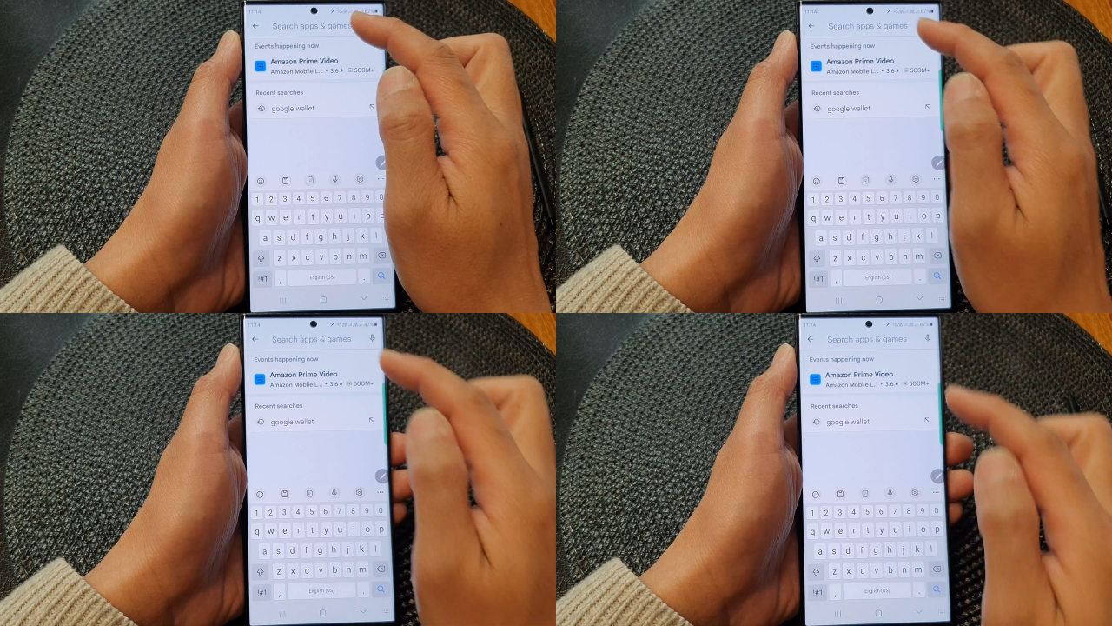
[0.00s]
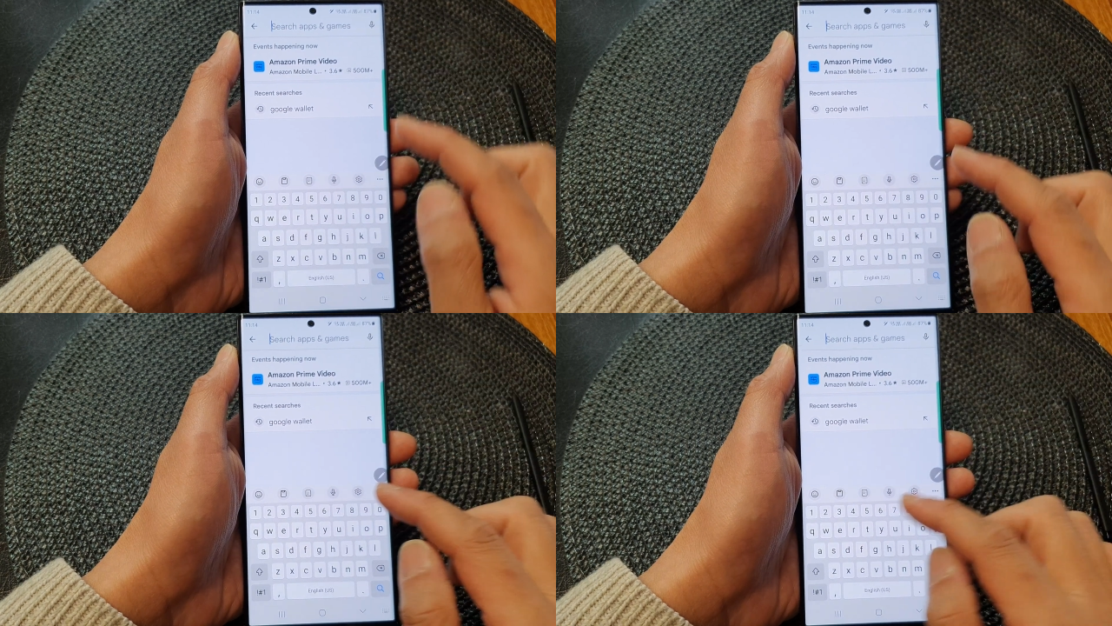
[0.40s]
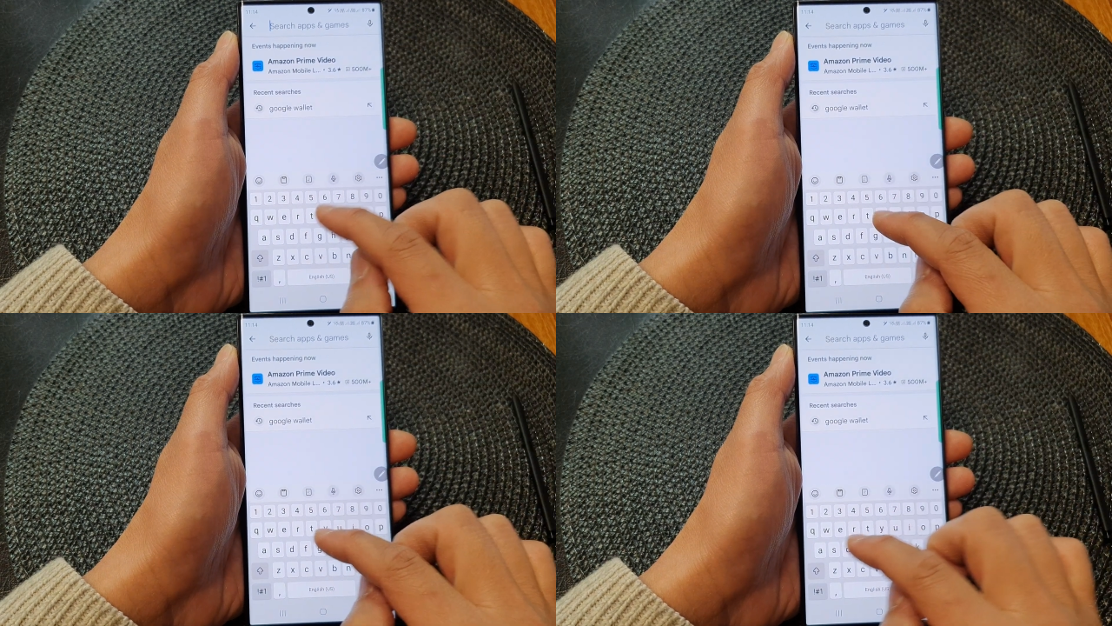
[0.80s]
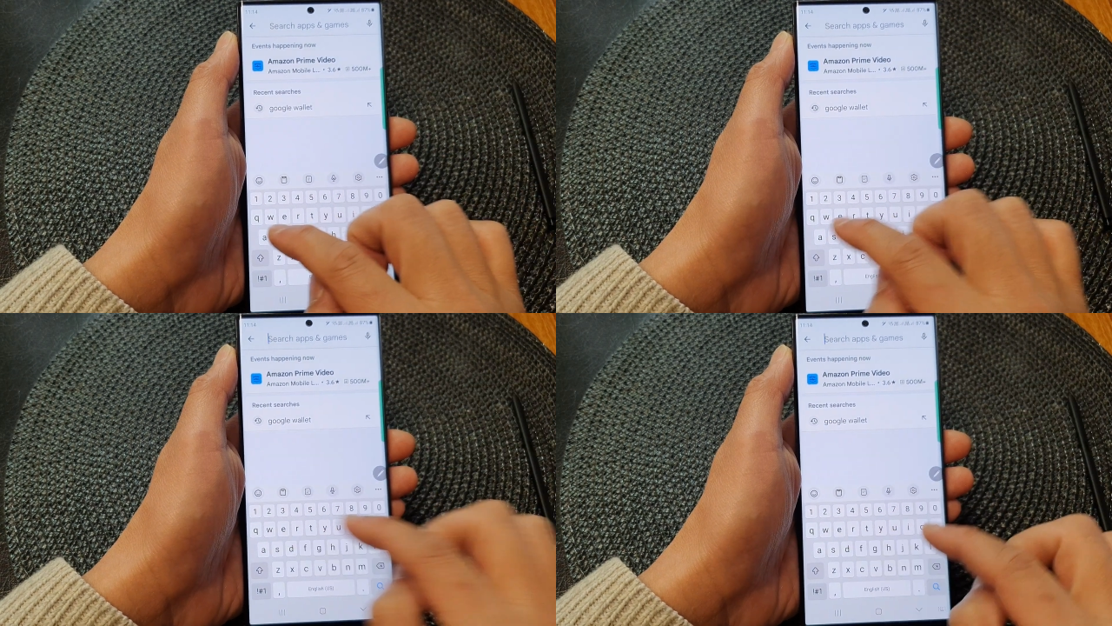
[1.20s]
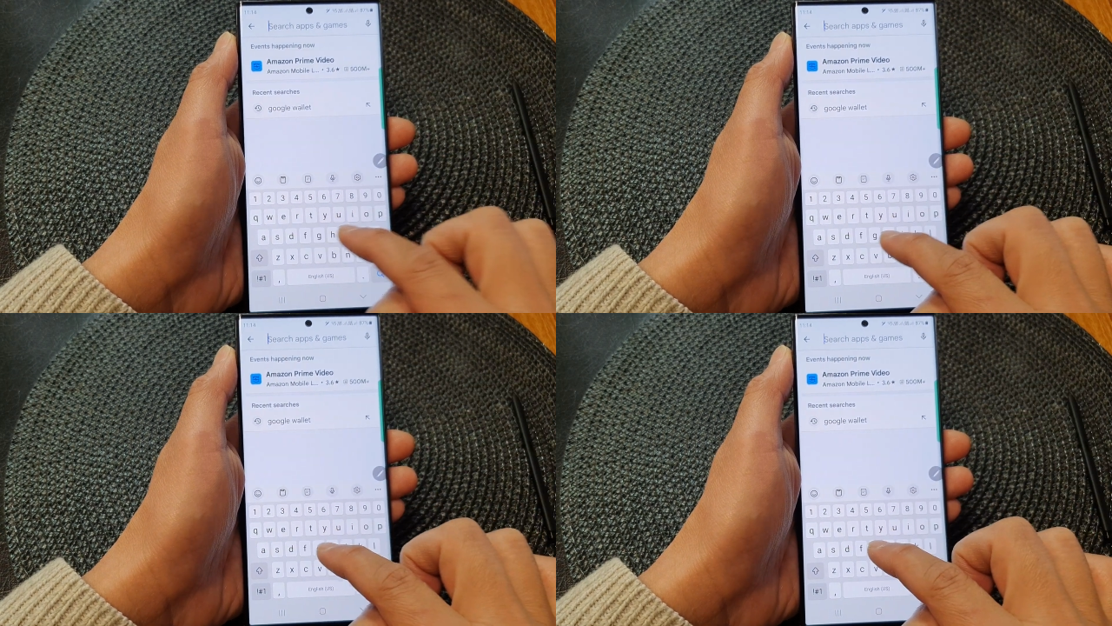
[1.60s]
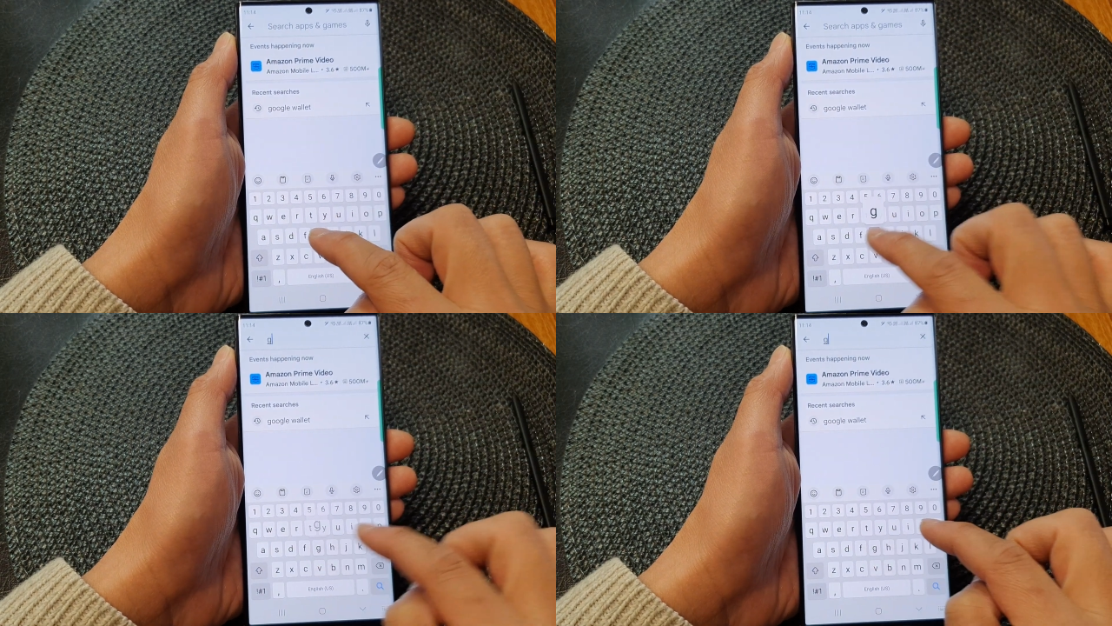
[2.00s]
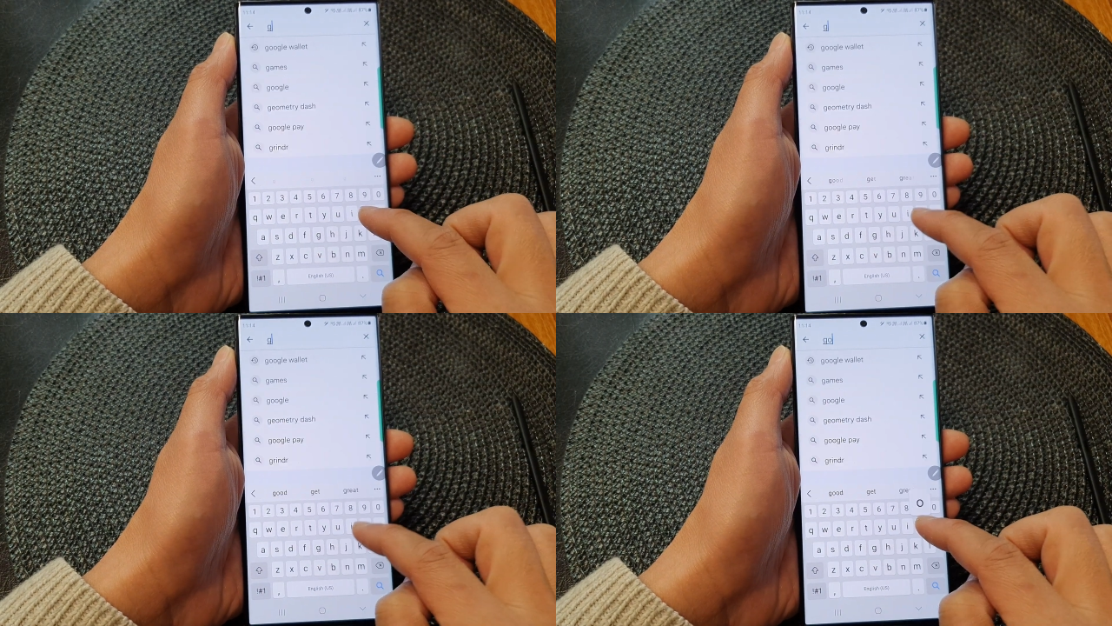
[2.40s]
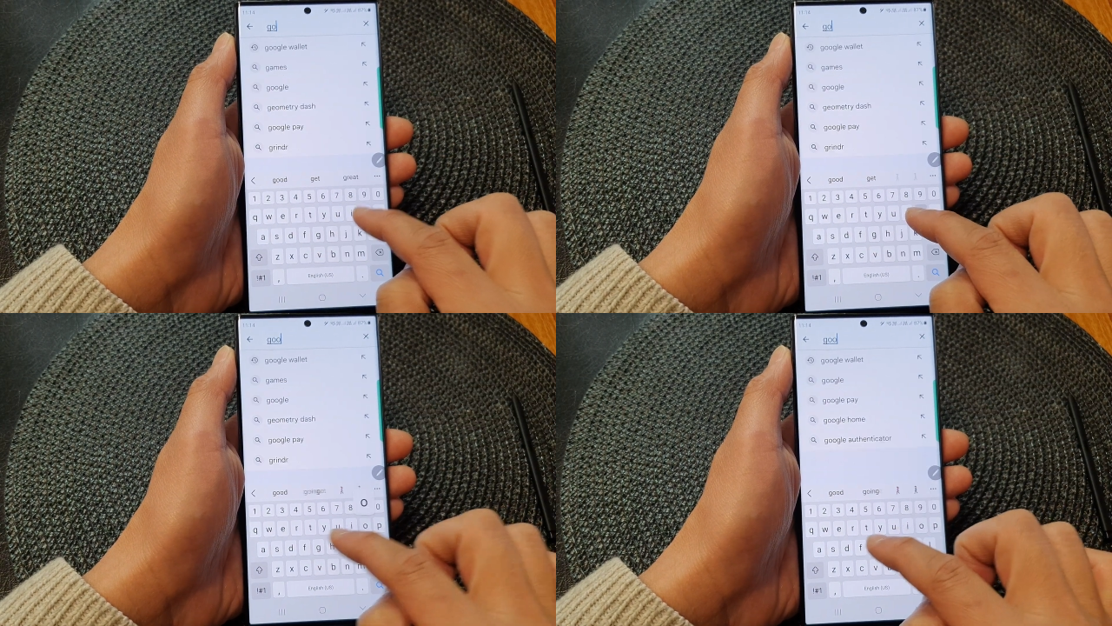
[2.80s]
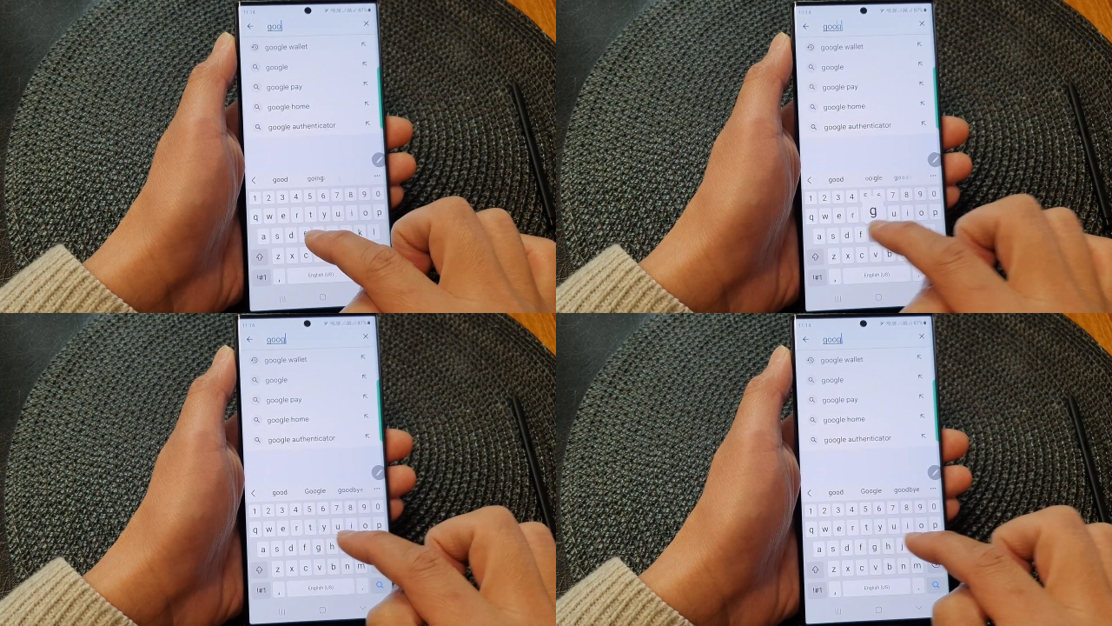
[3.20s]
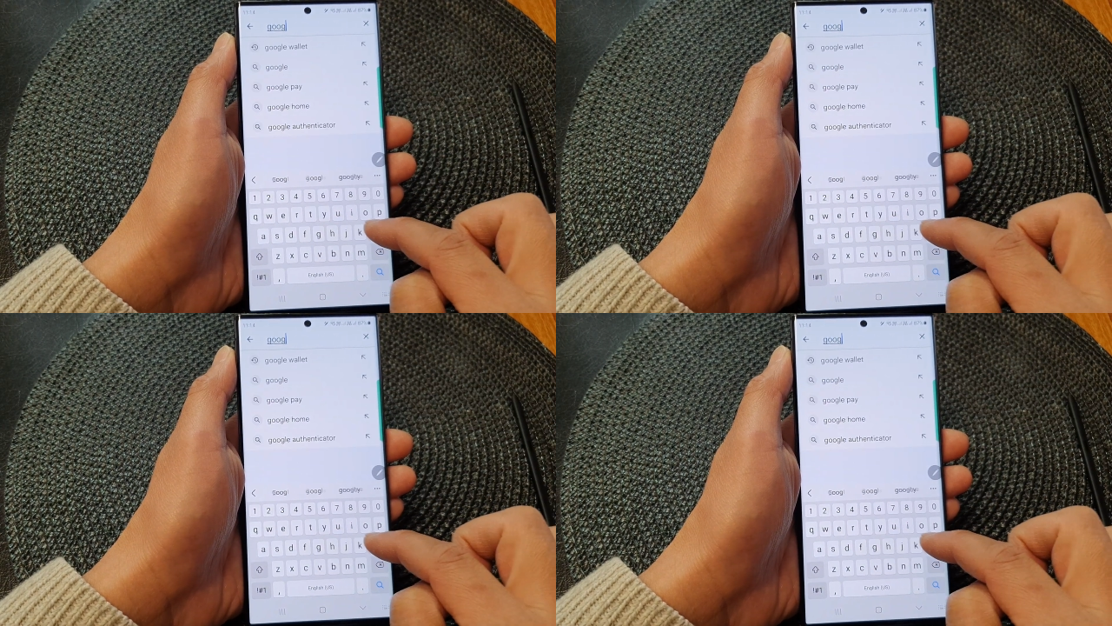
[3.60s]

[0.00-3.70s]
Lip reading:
(no speaker visible)